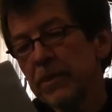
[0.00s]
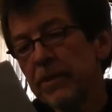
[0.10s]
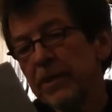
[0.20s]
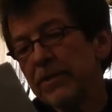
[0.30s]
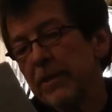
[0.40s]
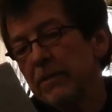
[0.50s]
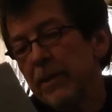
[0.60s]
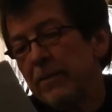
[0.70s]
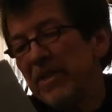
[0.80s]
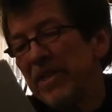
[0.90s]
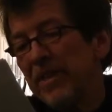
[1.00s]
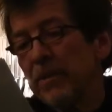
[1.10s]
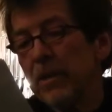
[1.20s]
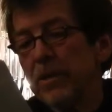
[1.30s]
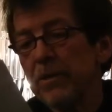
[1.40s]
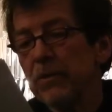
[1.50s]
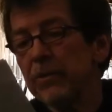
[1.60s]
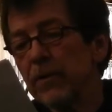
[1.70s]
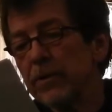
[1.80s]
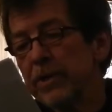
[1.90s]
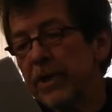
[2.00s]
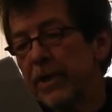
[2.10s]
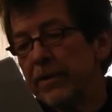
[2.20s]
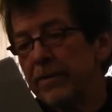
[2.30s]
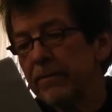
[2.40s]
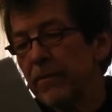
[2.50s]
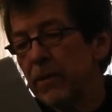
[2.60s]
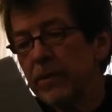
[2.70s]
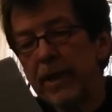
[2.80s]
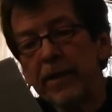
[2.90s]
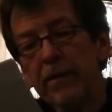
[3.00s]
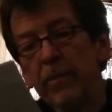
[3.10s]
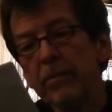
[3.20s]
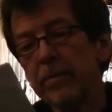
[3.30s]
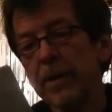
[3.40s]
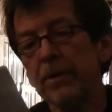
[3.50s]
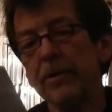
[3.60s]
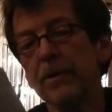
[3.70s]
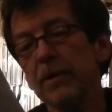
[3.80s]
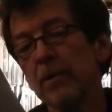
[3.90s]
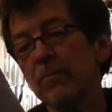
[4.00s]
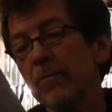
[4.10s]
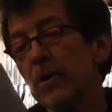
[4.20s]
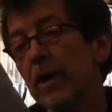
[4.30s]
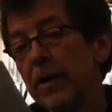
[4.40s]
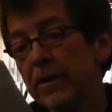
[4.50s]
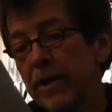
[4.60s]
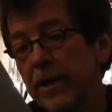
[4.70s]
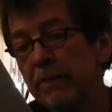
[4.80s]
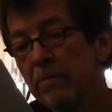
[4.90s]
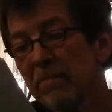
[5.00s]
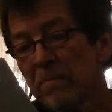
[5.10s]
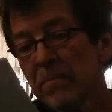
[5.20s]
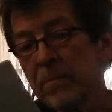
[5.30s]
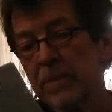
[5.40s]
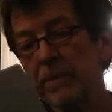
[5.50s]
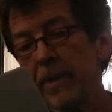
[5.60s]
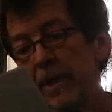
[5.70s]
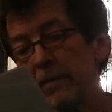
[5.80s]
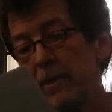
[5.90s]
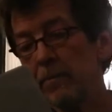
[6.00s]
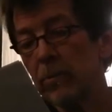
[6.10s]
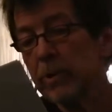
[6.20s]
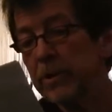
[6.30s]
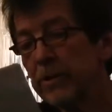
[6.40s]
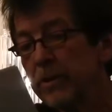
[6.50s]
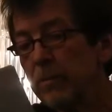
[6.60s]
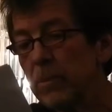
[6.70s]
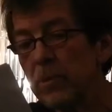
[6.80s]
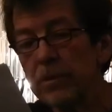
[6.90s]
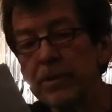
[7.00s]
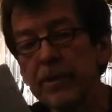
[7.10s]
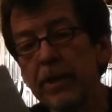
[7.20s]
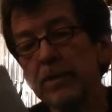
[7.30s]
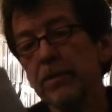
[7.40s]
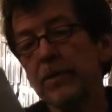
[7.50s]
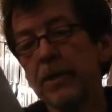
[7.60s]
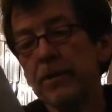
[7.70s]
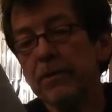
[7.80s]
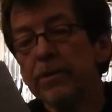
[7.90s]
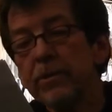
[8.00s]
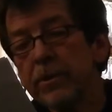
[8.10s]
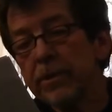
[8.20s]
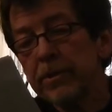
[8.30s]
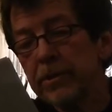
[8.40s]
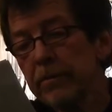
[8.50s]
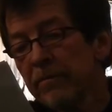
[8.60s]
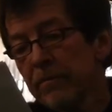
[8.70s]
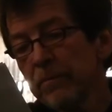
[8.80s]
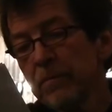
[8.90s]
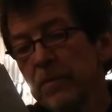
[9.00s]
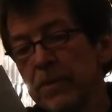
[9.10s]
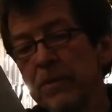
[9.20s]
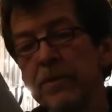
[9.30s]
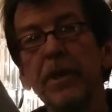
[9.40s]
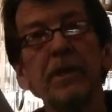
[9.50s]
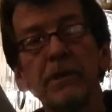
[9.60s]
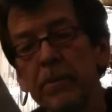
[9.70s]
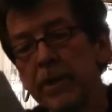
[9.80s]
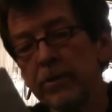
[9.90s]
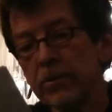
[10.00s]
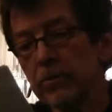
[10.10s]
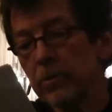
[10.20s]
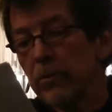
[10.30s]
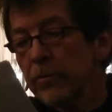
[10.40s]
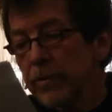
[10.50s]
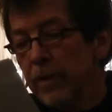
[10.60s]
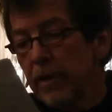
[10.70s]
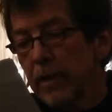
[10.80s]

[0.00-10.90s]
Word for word: Say six, maybe ten, but in those first days, okay, they weren't paired, didn't come for a hot date. Some had to be boys and some girls, and now you're 10 or 200. This is exponential growth.